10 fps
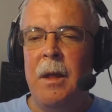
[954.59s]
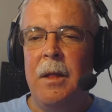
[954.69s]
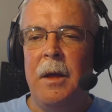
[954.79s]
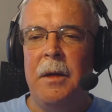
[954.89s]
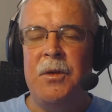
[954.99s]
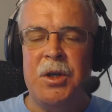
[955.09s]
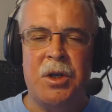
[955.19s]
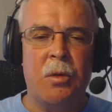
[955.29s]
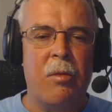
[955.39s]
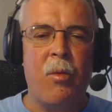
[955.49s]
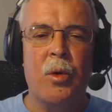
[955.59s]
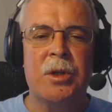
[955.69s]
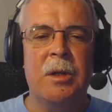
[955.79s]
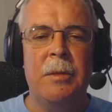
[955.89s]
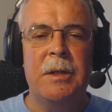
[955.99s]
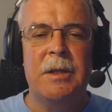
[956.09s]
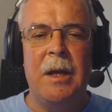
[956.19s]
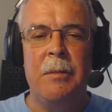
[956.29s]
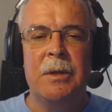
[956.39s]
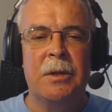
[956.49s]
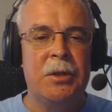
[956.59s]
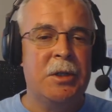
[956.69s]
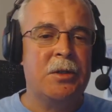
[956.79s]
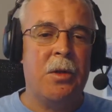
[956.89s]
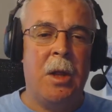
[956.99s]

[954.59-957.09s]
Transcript: The gist of the report is going to be the same as the gist